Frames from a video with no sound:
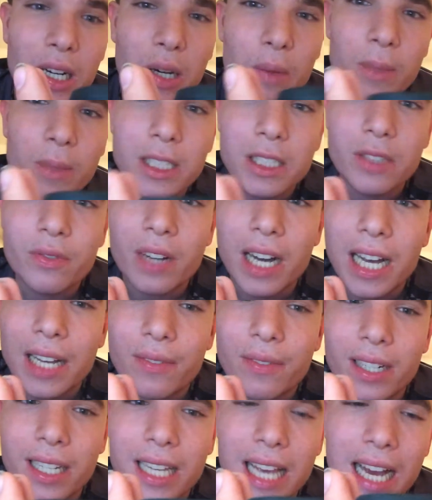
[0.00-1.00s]
almost
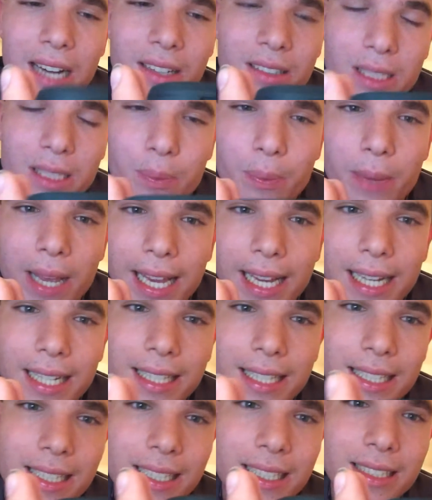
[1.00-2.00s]
five accounts
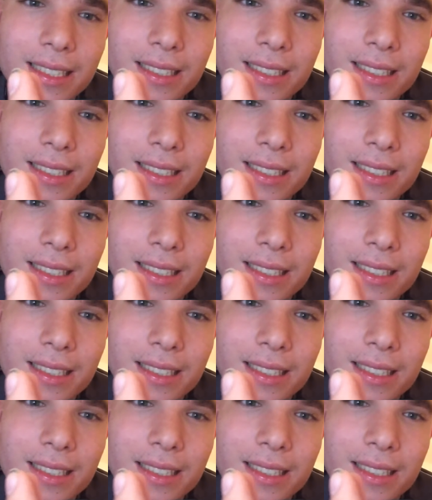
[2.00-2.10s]
banned.